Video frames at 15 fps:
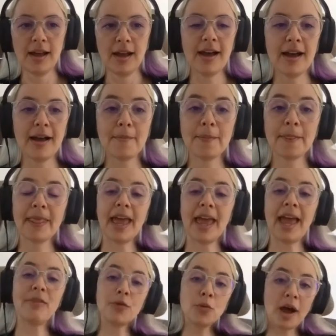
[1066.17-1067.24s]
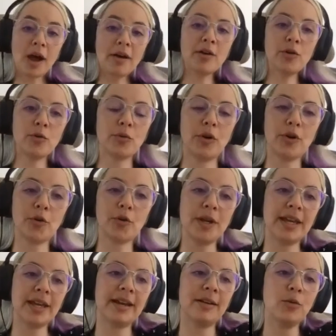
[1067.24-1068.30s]
Um, and throughout our work, we,
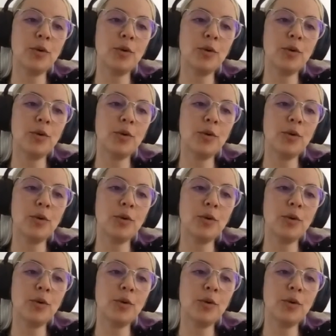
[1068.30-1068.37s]
can,